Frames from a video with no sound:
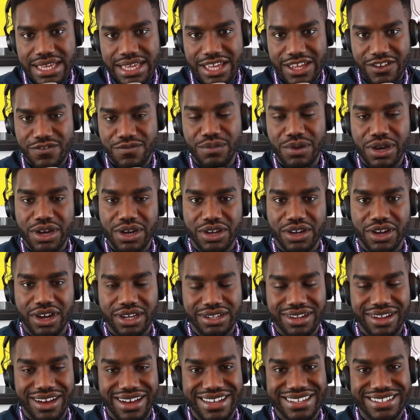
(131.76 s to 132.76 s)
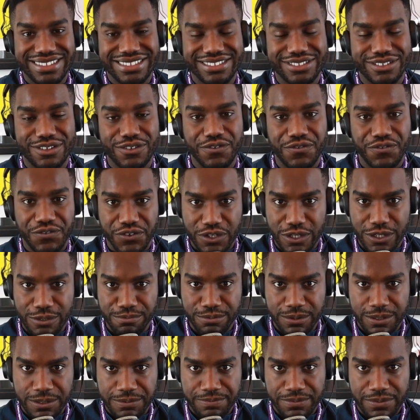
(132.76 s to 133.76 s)
If myocarditis is
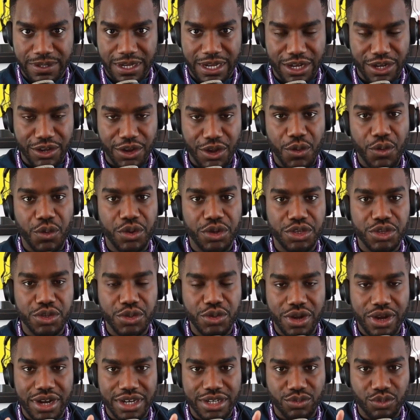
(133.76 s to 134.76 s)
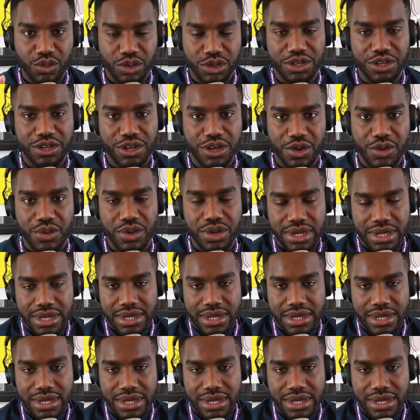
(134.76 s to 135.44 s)
confirmed, I know what you guys want to know.